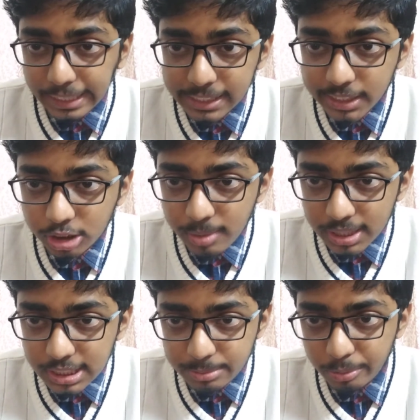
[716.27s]

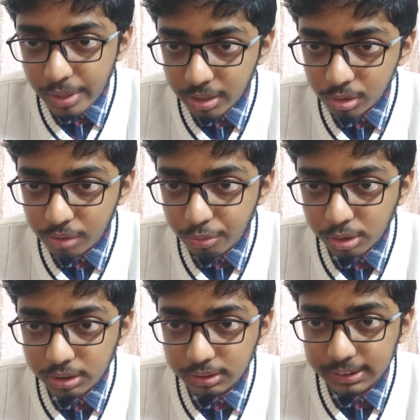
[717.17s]
Electromagnetism and weak nuclear
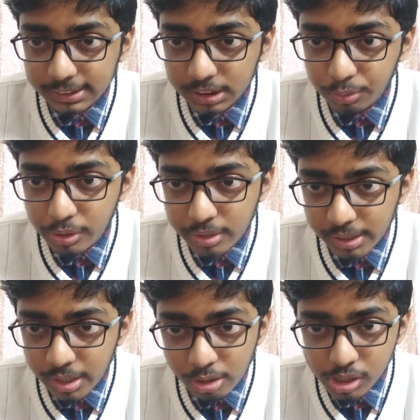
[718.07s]
force successfully
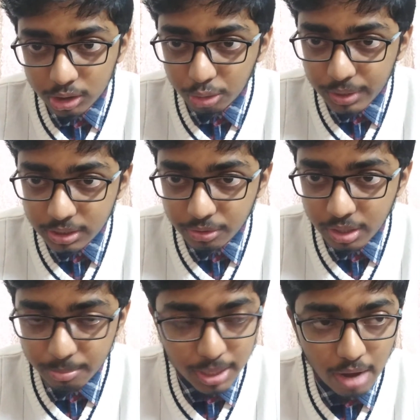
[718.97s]
united into electroweak theory. But